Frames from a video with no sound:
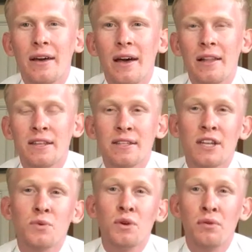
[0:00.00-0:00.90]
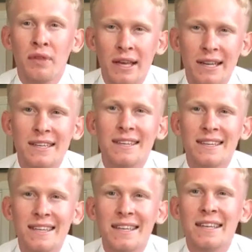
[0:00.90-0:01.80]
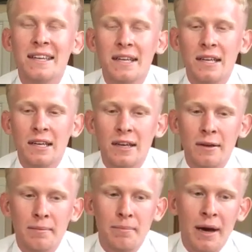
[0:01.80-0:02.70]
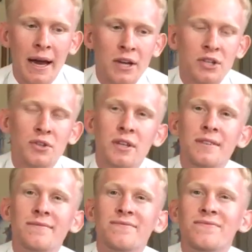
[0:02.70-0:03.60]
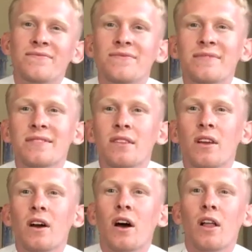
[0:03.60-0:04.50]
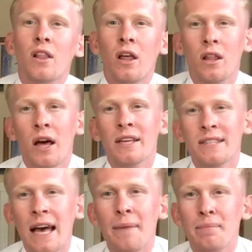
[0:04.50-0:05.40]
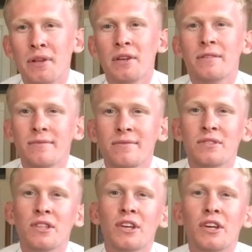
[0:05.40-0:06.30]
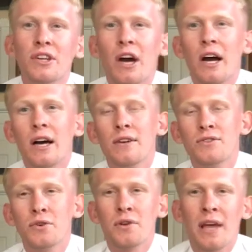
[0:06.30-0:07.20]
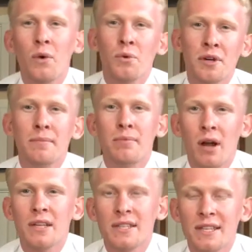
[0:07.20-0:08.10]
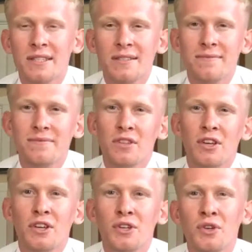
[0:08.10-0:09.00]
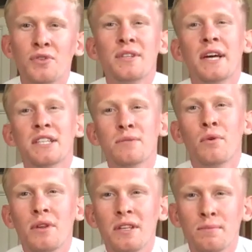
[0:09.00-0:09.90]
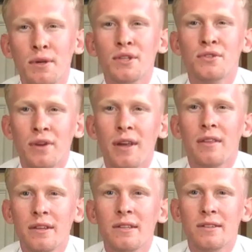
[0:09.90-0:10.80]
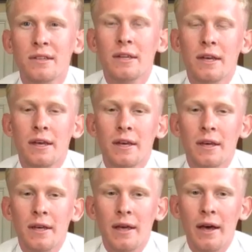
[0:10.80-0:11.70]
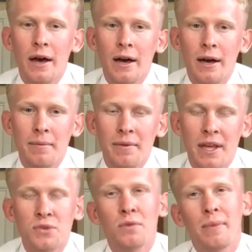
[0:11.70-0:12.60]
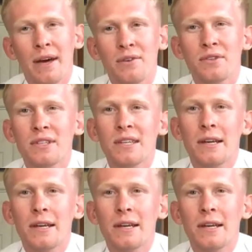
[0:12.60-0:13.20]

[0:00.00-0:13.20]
At least that's what you think. But actually, a lot is happening during that working process. Your testimony is being strengthened. And that's what matters.